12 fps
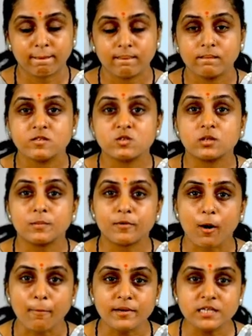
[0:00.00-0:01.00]
So the
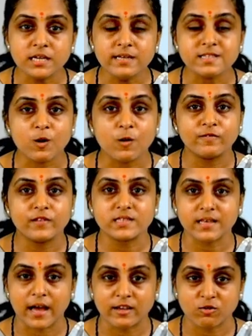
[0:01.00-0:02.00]
properties of this
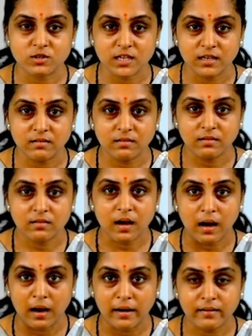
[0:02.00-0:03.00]
iodine
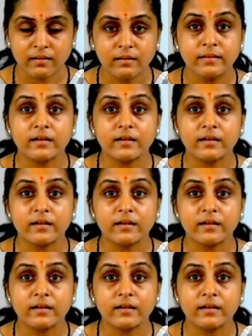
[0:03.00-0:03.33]
are they're